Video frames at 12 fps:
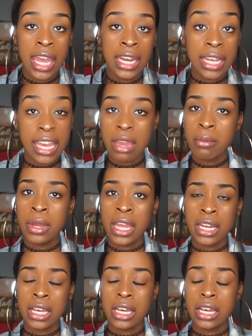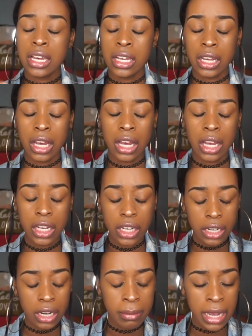And it came in a
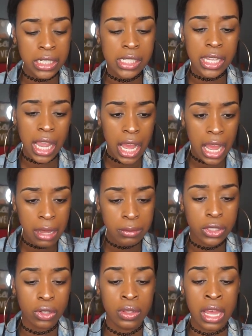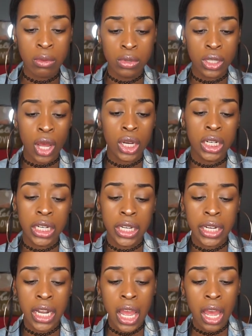good amount of time, so that was all
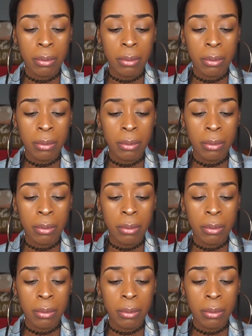good.